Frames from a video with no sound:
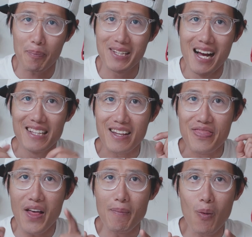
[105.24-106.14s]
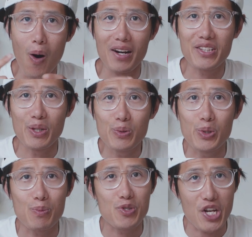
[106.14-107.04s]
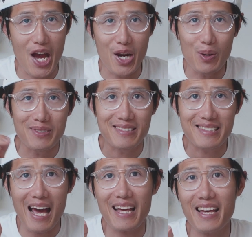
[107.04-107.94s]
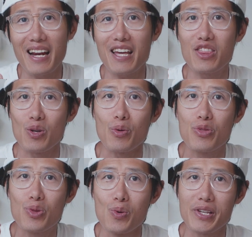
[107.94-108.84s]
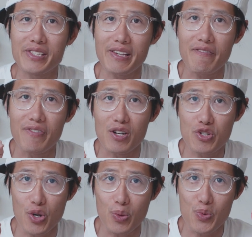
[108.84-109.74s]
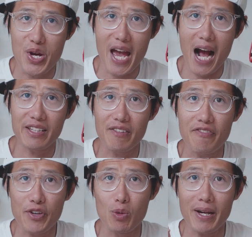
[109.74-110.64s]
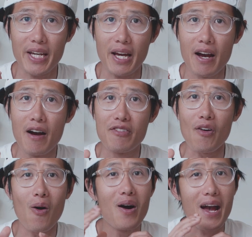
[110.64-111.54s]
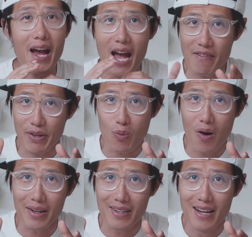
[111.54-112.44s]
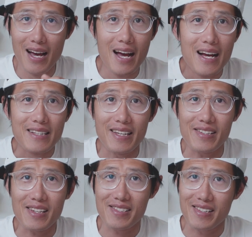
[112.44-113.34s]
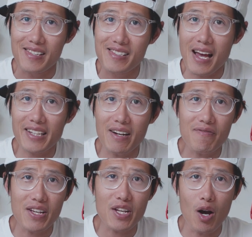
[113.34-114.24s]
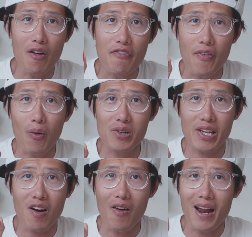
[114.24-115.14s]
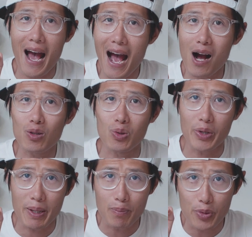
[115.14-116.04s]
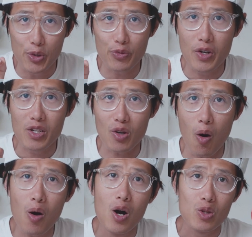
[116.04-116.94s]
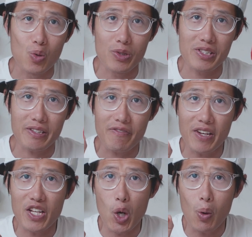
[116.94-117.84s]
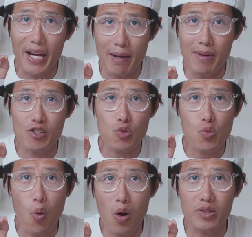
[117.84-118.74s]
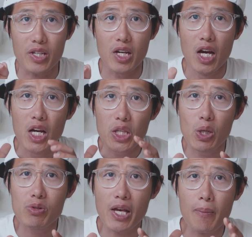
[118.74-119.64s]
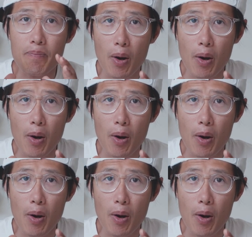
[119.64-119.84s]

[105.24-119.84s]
Up, the number one YouTube channel dedicated to 360 virtual reality filmmaking for everyone. This is the second video focusing on how to improve your 360 video image quality using